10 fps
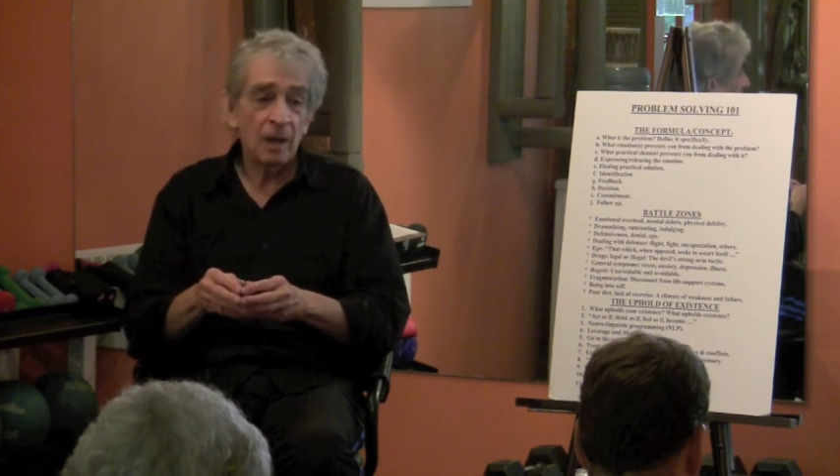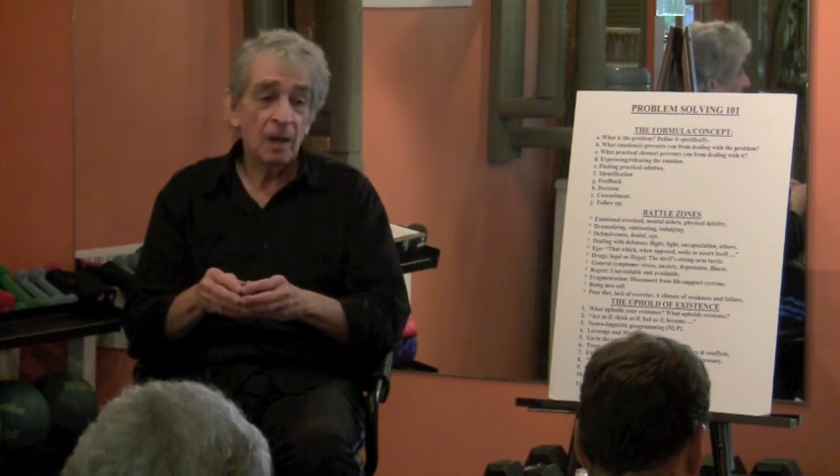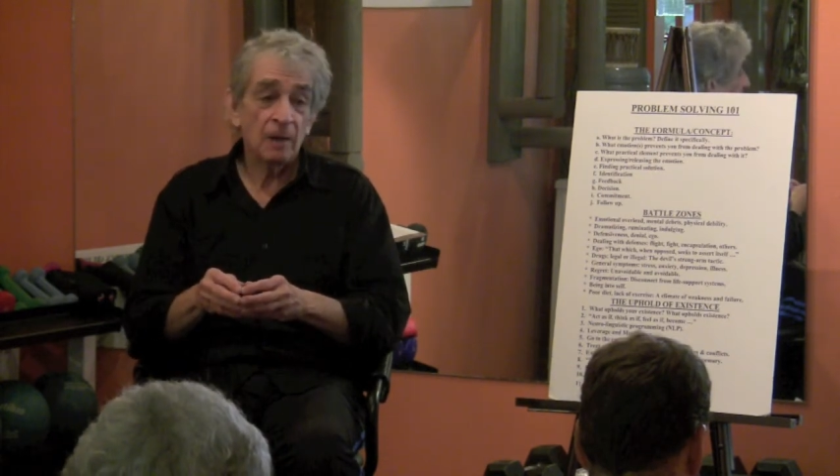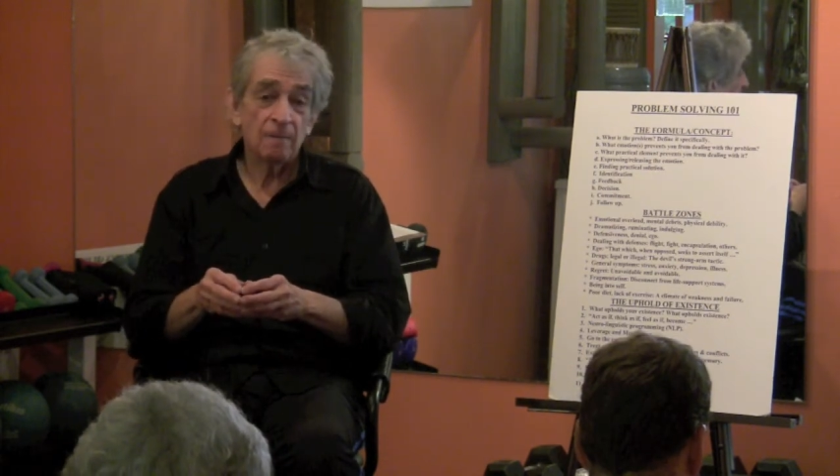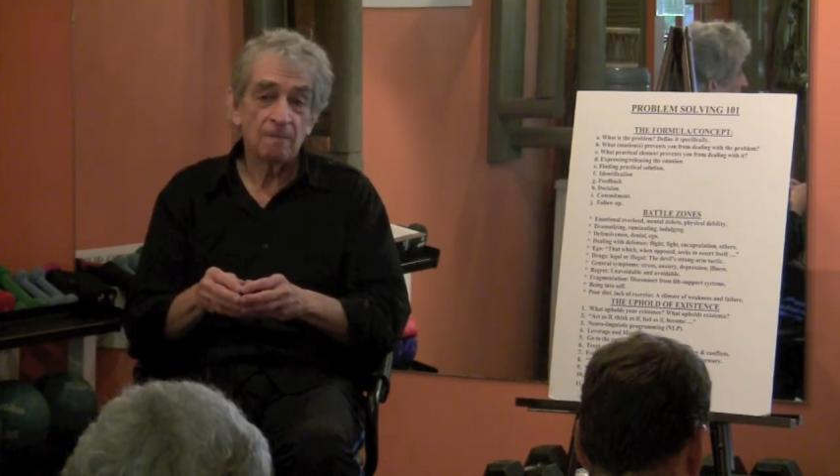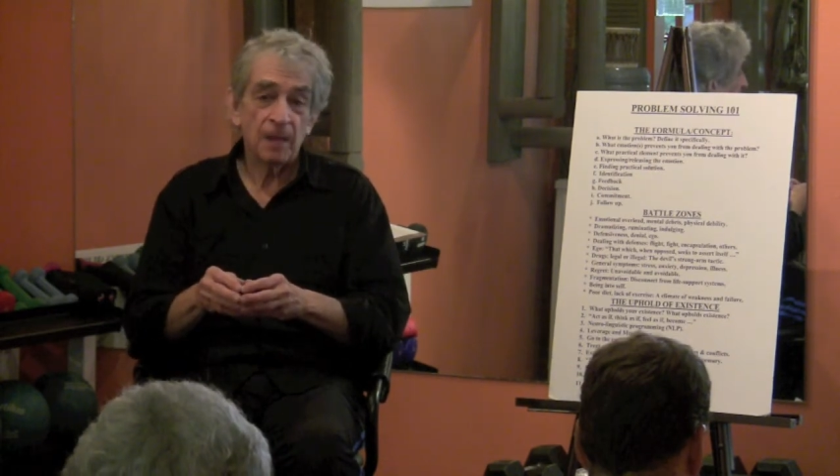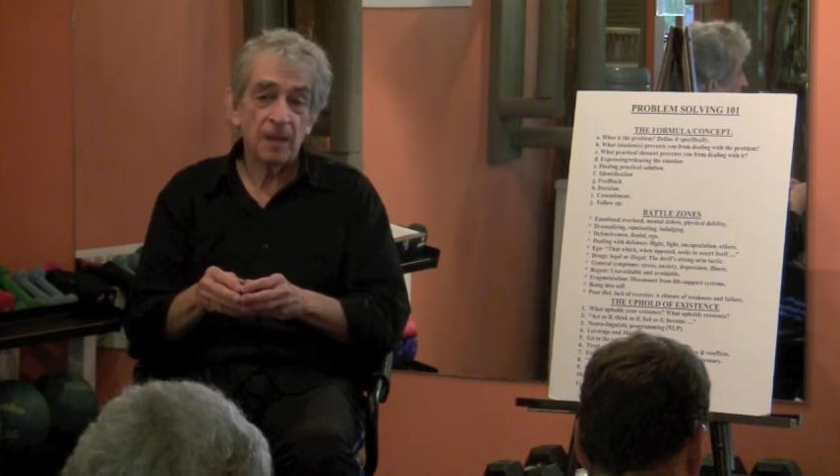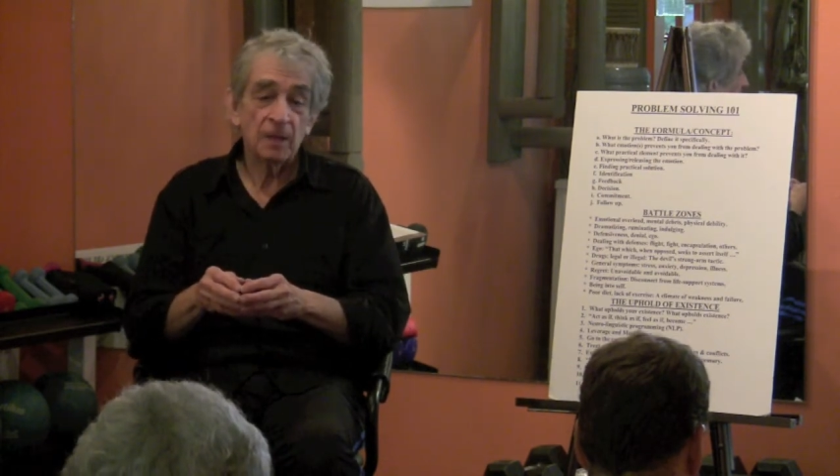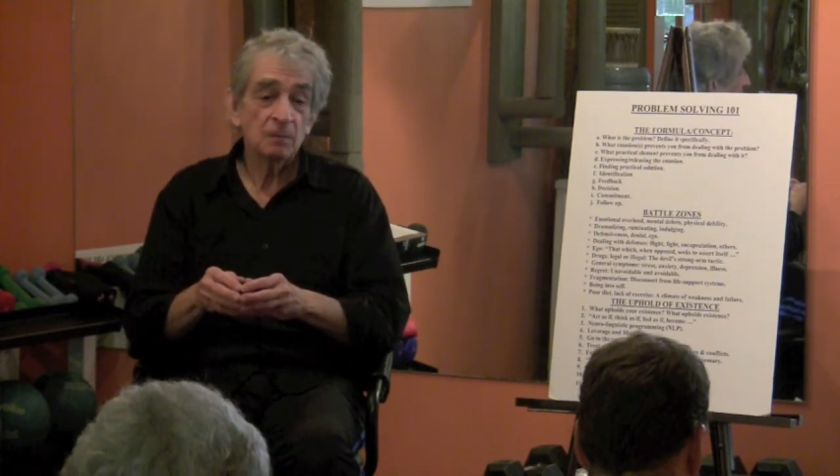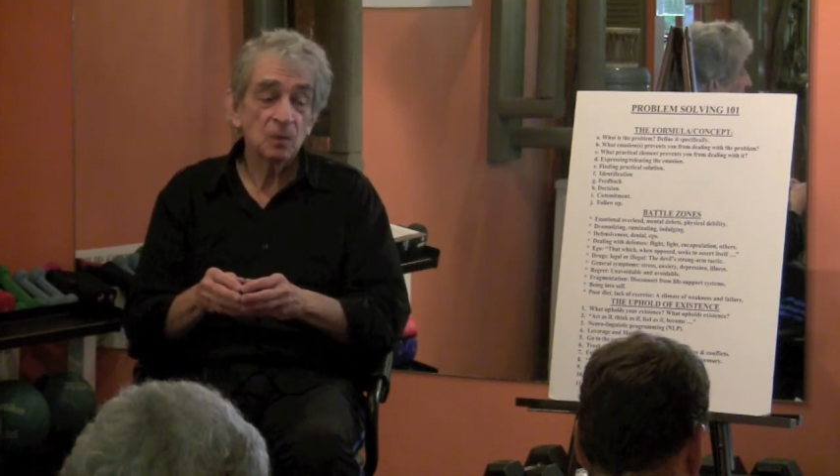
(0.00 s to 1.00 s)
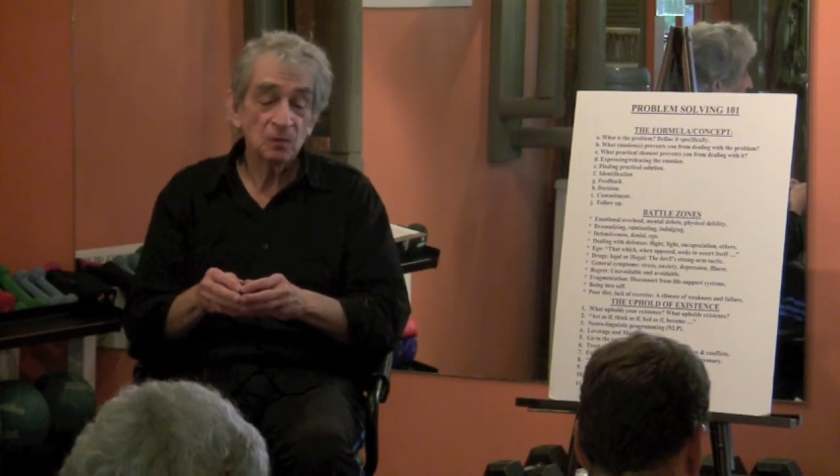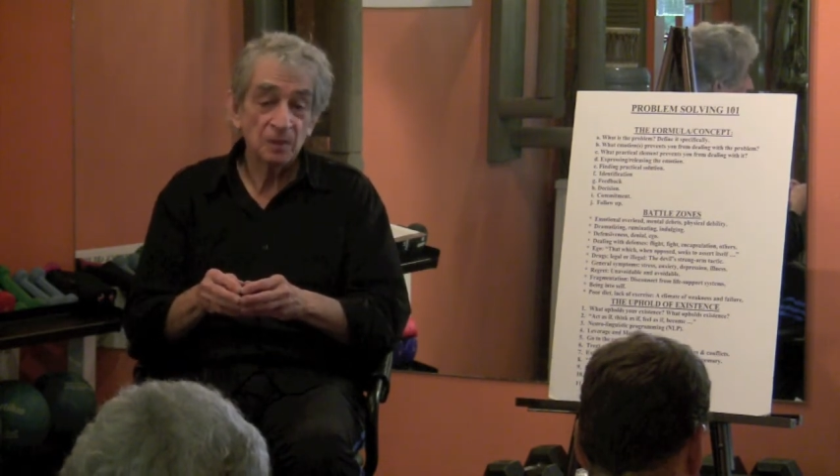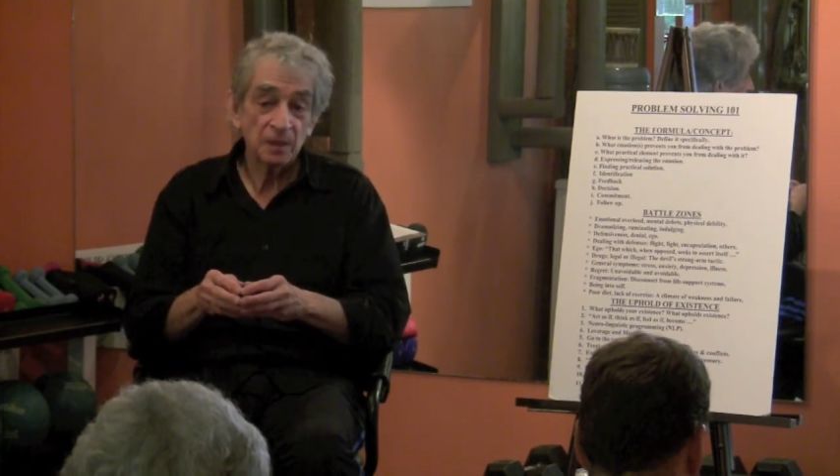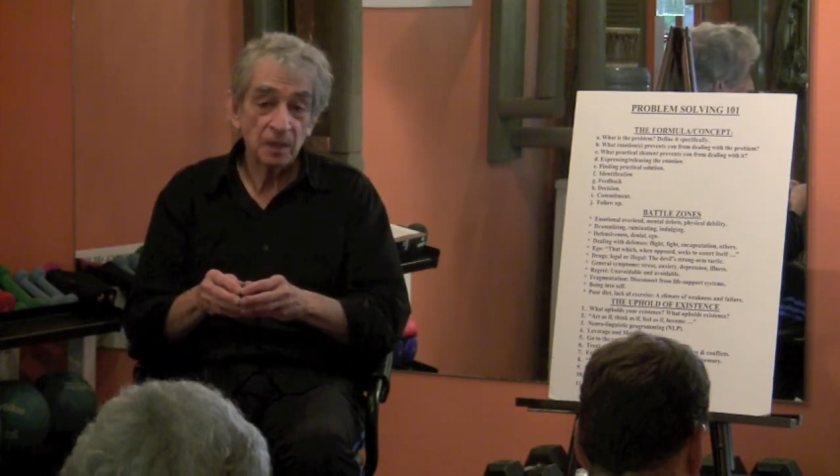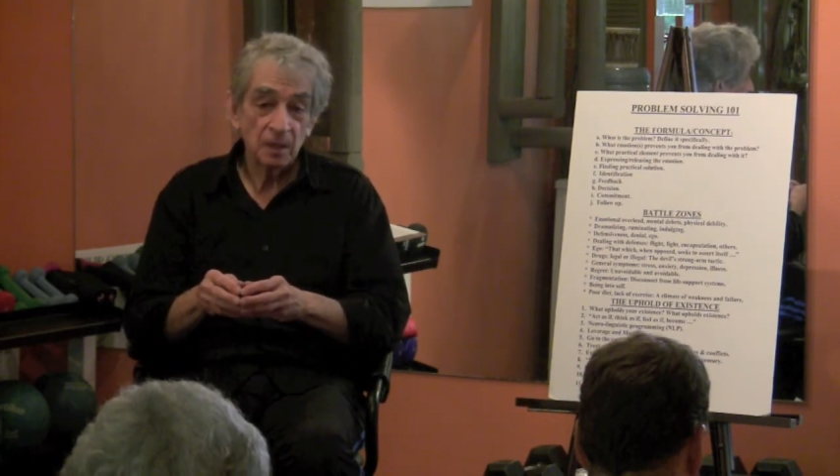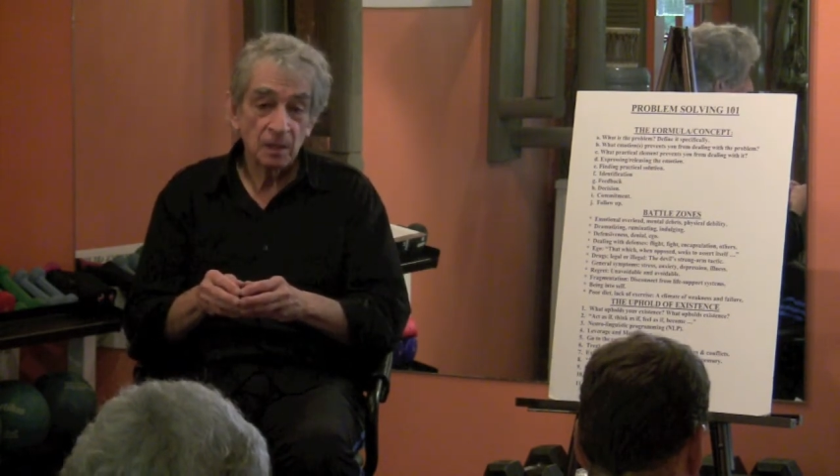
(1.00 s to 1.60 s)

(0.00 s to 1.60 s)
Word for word: on a movie,